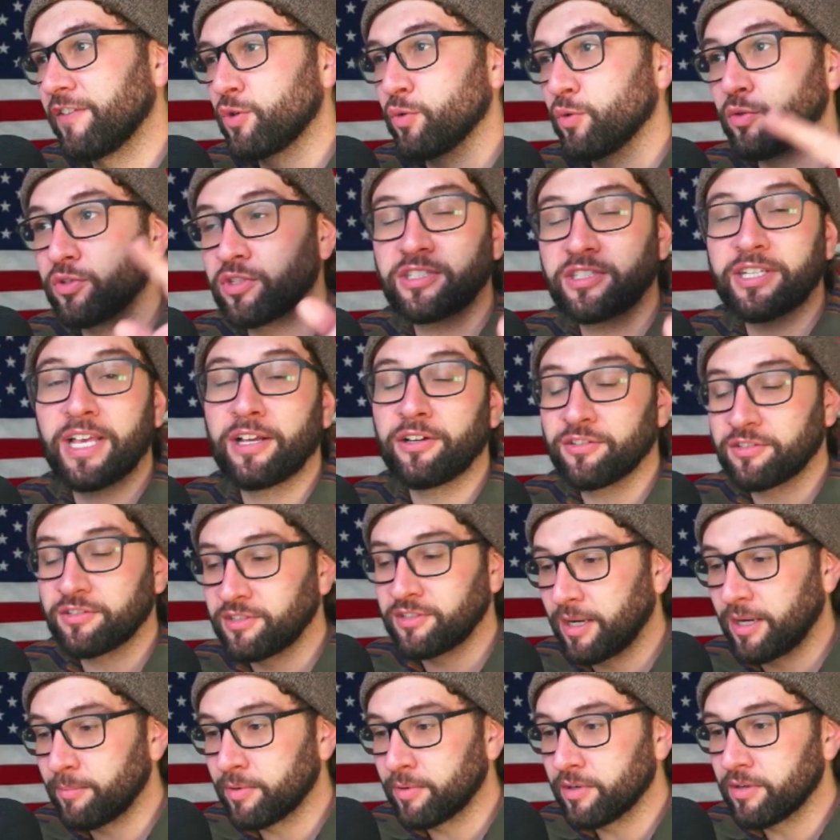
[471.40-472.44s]
cells
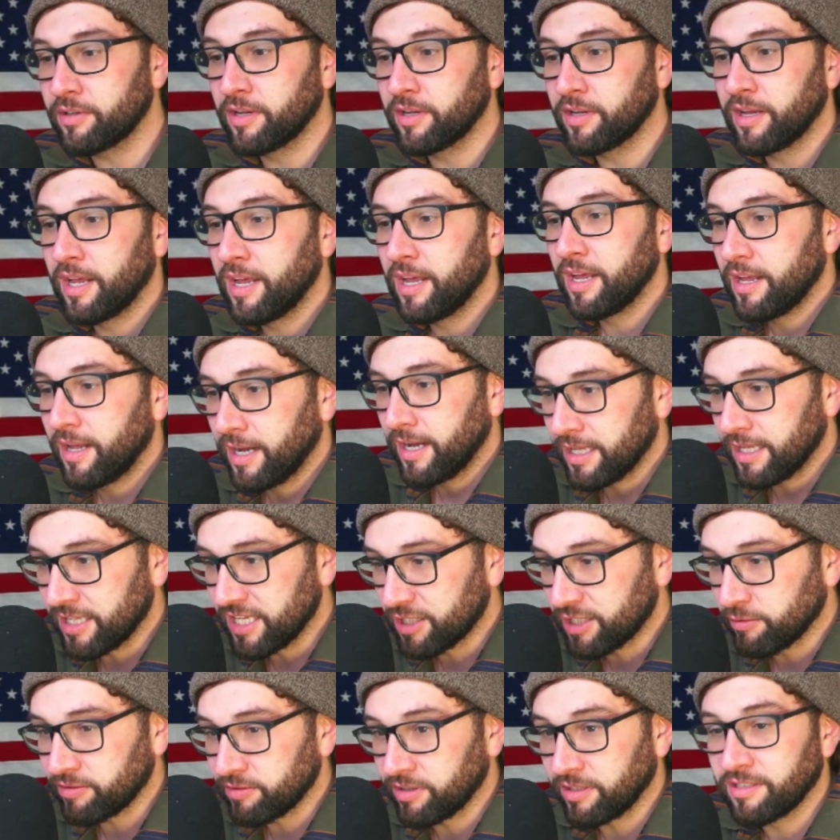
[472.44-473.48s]
numbered. And this
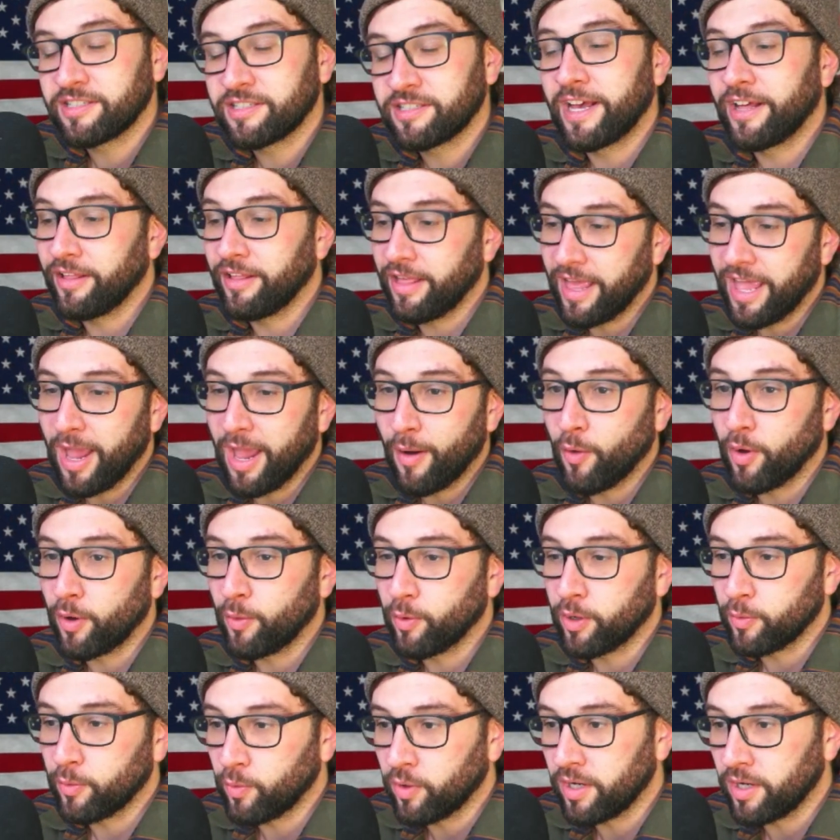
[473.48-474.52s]
was in cell
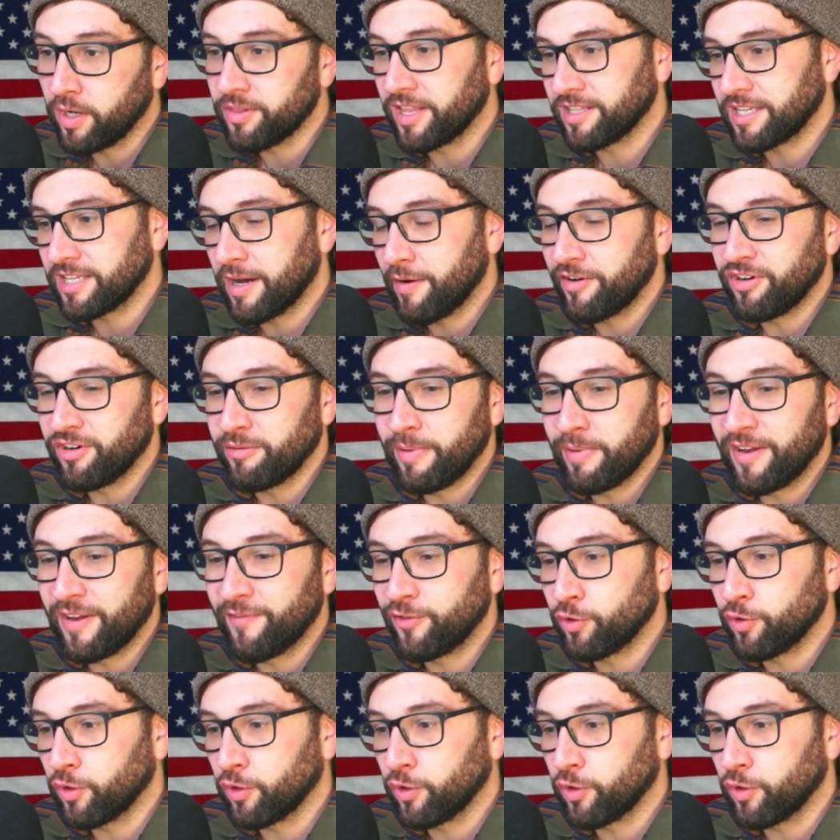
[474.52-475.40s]
A111. That's how I do my inventory for